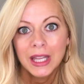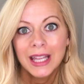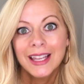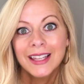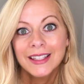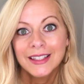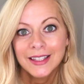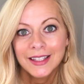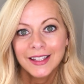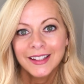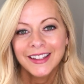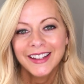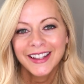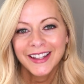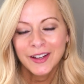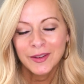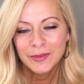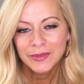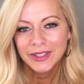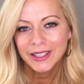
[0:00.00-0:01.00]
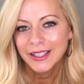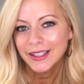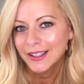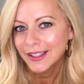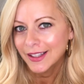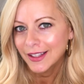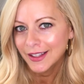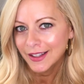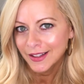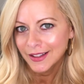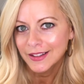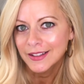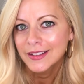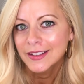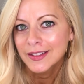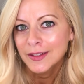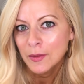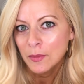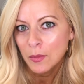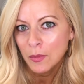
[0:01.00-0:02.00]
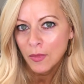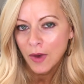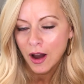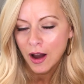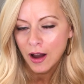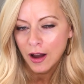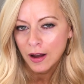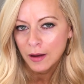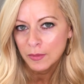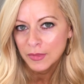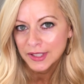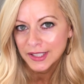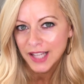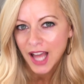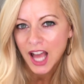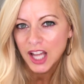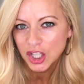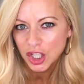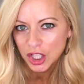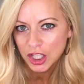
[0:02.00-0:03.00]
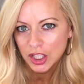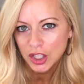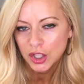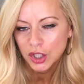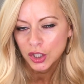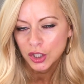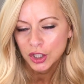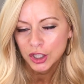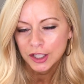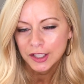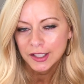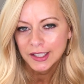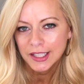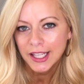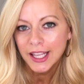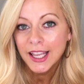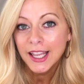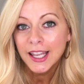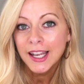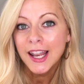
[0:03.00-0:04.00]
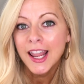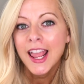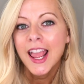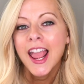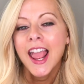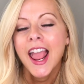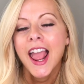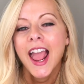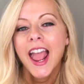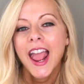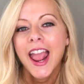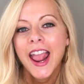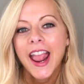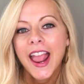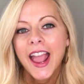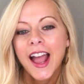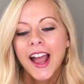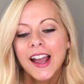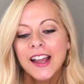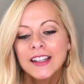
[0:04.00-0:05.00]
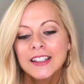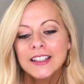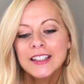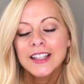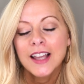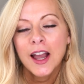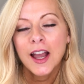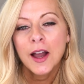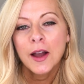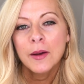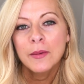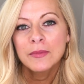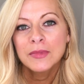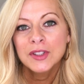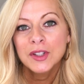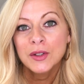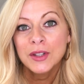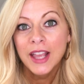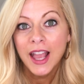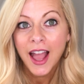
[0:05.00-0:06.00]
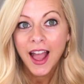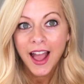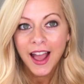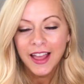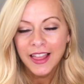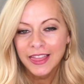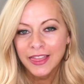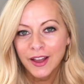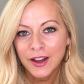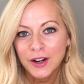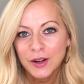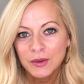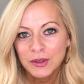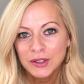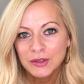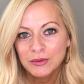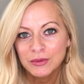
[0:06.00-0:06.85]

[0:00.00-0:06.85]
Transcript: it until it completely is uh, massaged into your skin. And um, so yeah, I thought it was